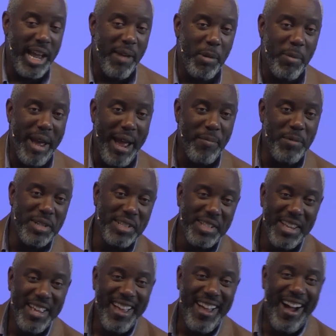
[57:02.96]
I am a
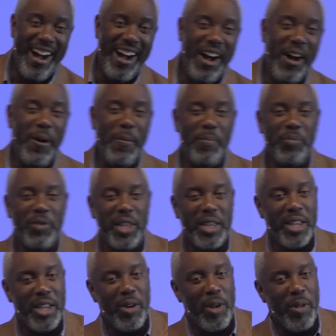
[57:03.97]
Baptist. Um,
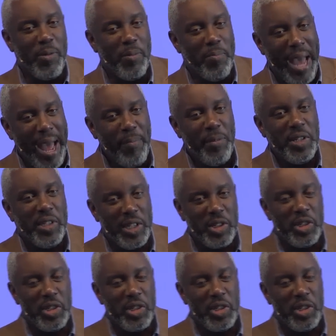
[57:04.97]
Baptists